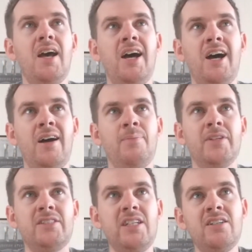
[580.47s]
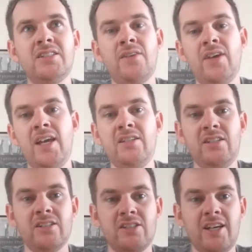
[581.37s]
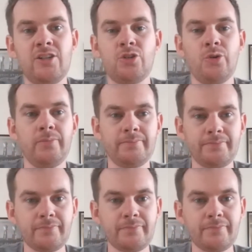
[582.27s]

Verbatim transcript: Um, the Steelers have an easier schedule.